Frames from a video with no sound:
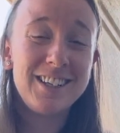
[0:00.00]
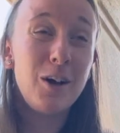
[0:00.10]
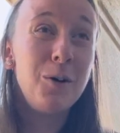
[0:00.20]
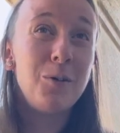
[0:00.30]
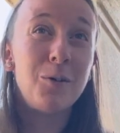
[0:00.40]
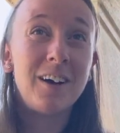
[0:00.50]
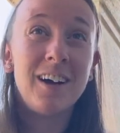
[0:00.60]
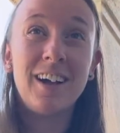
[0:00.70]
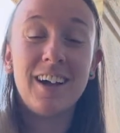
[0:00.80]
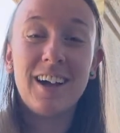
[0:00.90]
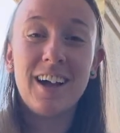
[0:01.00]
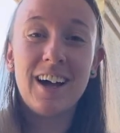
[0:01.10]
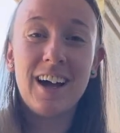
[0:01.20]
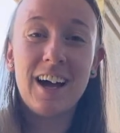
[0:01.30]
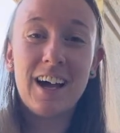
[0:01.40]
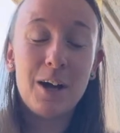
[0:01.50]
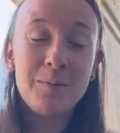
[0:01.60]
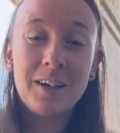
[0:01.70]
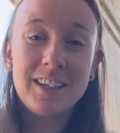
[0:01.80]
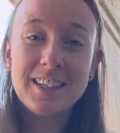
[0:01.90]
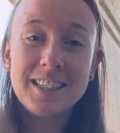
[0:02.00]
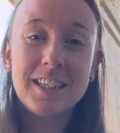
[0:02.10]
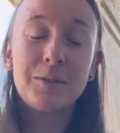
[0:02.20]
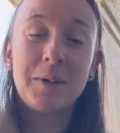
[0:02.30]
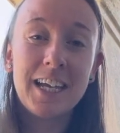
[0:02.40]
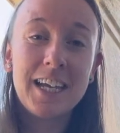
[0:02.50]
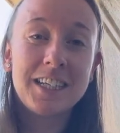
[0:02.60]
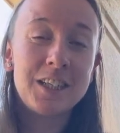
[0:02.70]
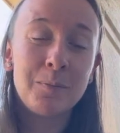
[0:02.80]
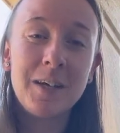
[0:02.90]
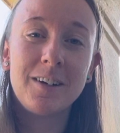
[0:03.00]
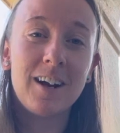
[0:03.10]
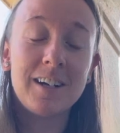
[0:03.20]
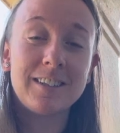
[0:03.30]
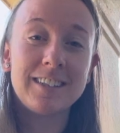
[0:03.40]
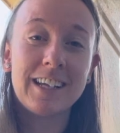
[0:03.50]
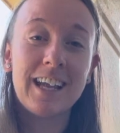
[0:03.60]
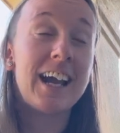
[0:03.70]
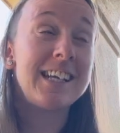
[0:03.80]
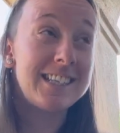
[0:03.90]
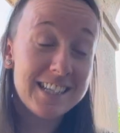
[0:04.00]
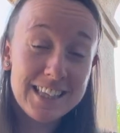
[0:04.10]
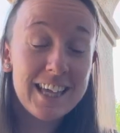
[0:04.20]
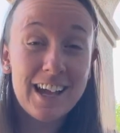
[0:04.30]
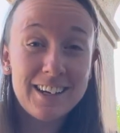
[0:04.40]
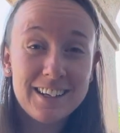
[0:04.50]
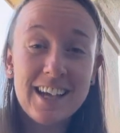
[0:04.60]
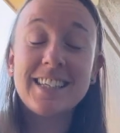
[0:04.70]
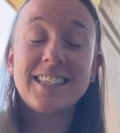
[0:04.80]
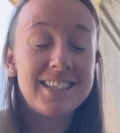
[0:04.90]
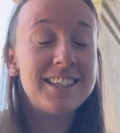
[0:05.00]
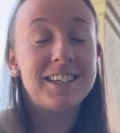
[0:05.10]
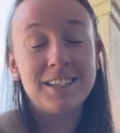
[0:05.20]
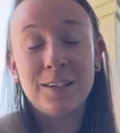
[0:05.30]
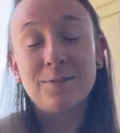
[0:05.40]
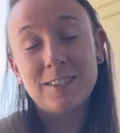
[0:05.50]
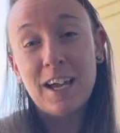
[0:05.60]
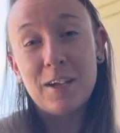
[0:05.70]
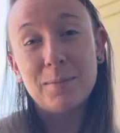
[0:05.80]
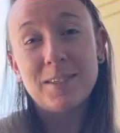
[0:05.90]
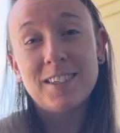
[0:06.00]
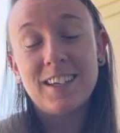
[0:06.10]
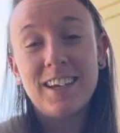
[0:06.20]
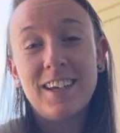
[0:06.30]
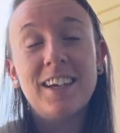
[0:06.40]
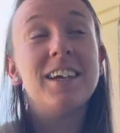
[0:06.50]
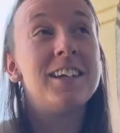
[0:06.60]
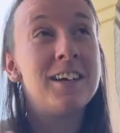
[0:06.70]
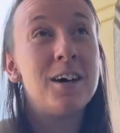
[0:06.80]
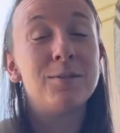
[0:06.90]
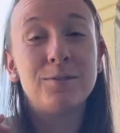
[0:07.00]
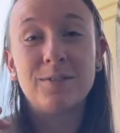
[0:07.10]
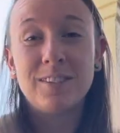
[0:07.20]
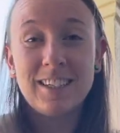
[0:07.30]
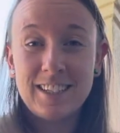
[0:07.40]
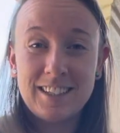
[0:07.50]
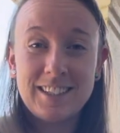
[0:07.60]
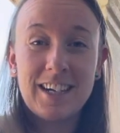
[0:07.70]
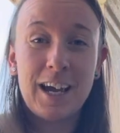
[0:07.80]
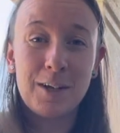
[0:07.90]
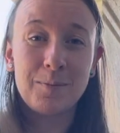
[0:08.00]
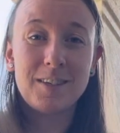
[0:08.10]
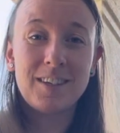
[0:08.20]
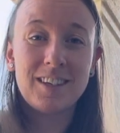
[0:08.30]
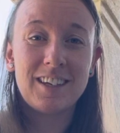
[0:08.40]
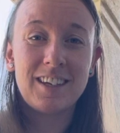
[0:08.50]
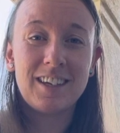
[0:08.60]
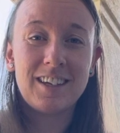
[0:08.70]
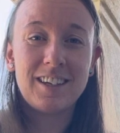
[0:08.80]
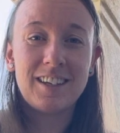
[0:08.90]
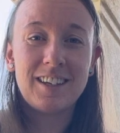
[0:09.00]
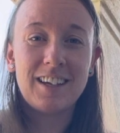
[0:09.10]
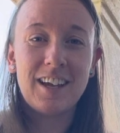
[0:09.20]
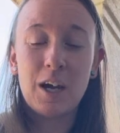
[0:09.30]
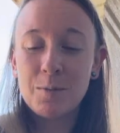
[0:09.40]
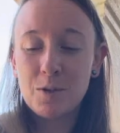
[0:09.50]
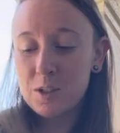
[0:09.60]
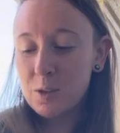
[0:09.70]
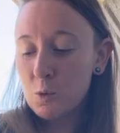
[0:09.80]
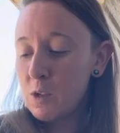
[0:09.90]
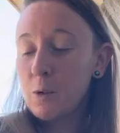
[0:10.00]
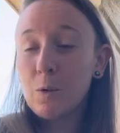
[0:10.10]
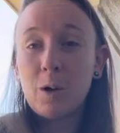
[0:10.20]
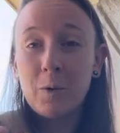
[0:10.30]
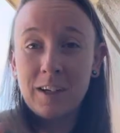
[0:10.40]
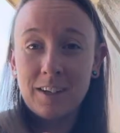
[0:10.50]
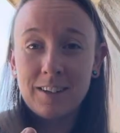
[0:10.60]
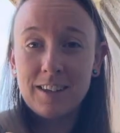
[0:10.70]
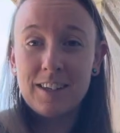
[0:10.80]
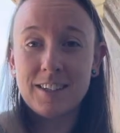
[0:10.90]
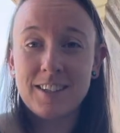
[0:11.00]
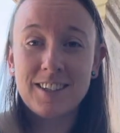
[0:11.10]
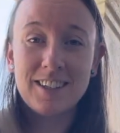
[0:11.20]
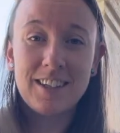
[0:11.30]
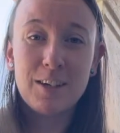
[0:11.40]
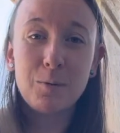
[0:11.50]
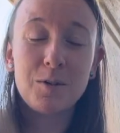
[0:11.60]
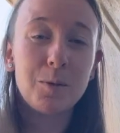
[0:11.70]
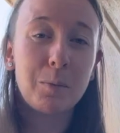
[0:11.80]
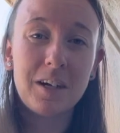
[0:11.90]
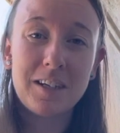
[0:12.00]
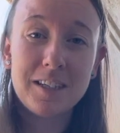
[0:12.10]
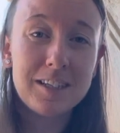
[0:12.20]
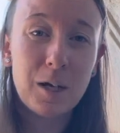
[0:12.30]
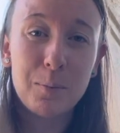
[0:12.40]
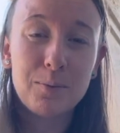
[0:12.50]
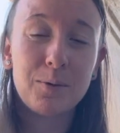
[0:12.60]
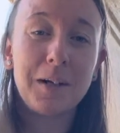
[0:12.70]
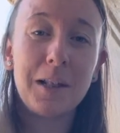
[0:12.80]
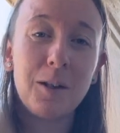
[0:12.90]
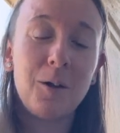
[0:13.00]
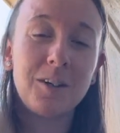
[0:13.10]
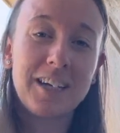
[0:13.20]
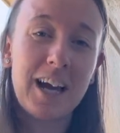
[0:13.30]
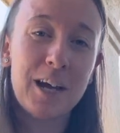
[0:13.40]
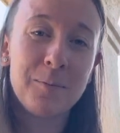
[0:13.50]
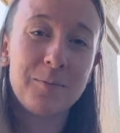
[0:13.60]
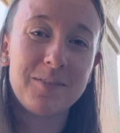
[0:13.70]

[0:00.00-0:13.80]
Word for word: no. I'm not gonna stick my hand in the meat grinder again. I did that. I did it enough times. Enough times. I'm just regrowing this. It was a bloody stump for a long time.